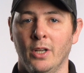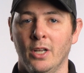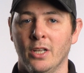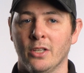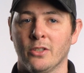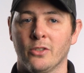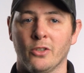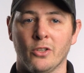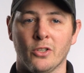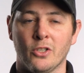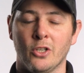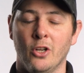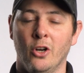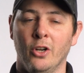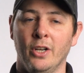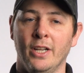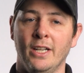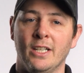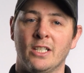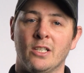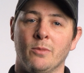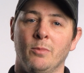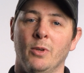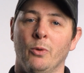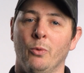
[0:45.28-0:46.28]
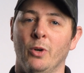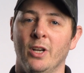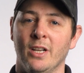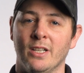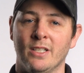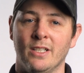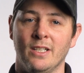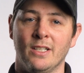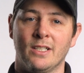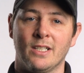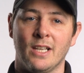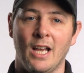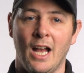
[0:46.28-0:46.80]
So there's no need to be
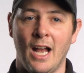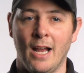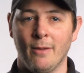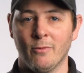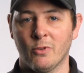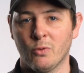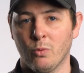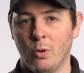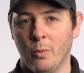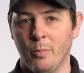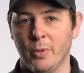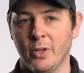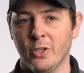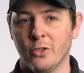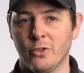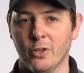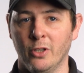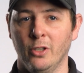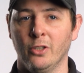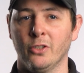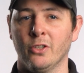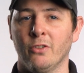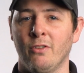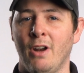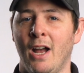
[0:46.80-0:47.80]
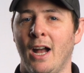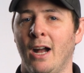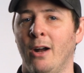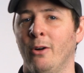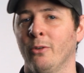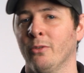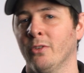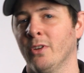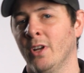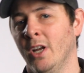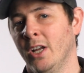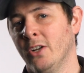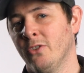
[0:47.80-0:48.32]
wasting time swapping drills
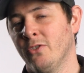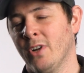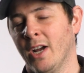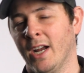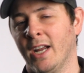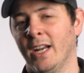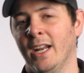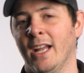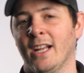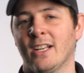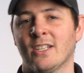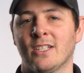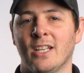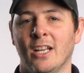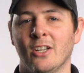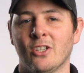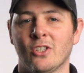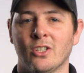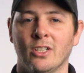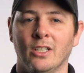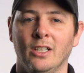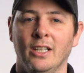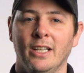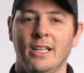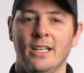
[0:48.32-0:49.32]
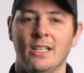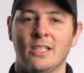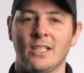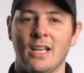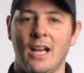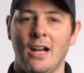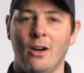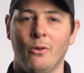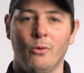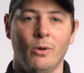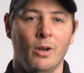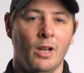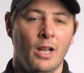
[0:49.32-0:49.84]
around, dragging extension leads
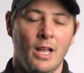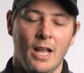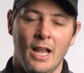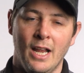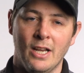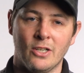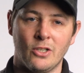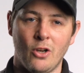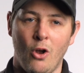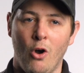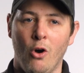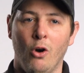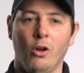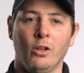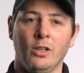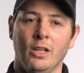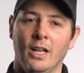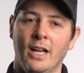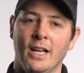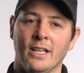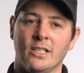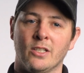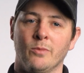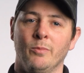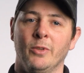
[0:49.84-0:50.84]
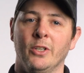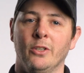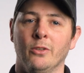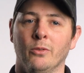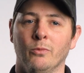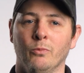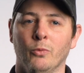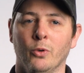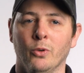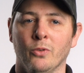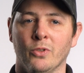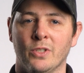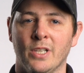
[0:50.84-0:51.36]
out. It's all there to be done
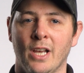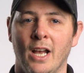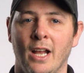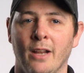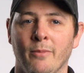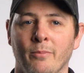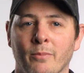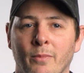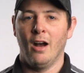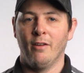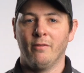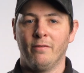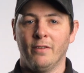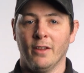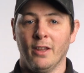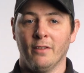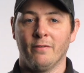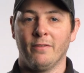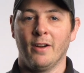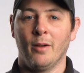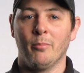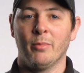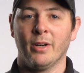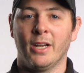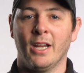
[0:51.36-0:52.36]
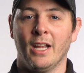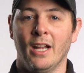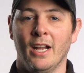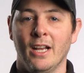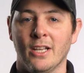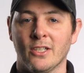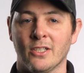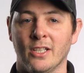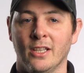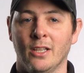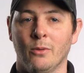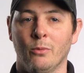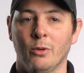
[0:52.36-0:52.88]
one time. And for the
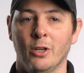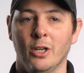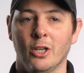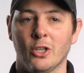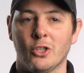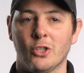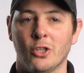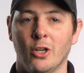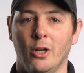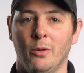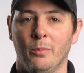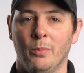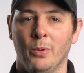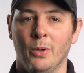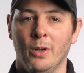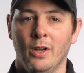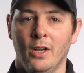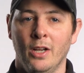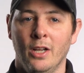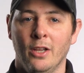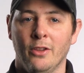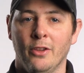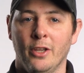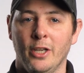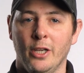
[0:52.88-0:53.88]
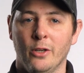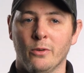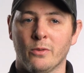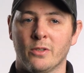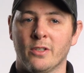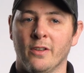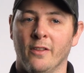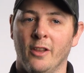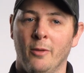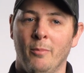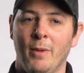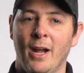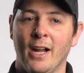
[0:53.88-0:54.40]
fabricators in the workshop, the use
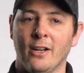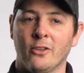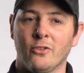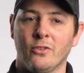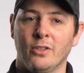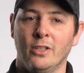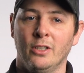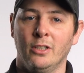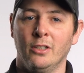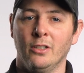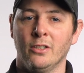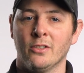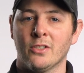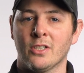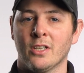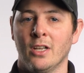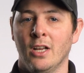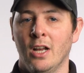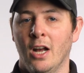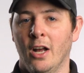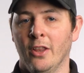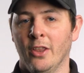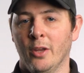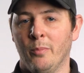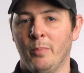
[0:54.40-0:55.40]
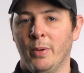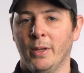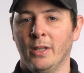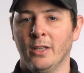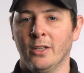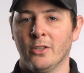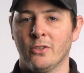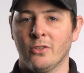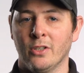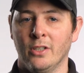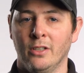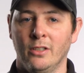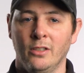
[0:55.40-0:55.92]
of the mag drills and the pillar
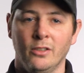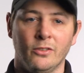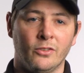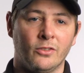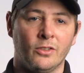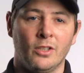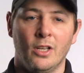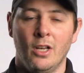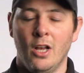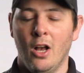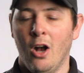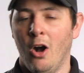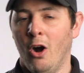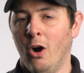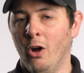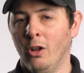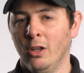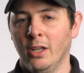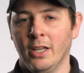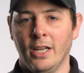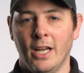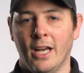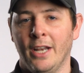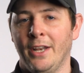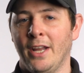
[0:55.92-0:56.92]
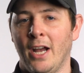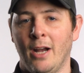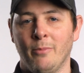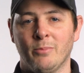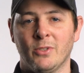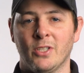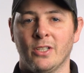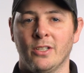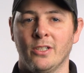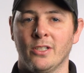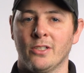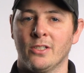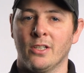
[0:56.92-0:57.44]
drills, all the
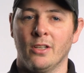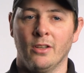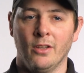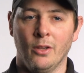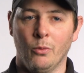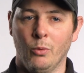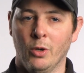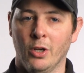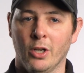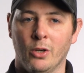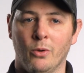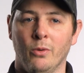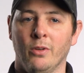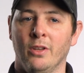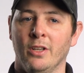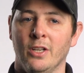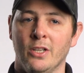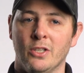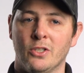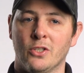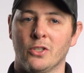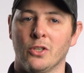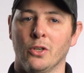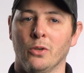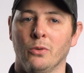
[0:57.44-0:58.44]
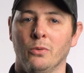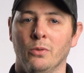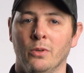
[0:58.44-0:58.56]
adapters, they work with these too.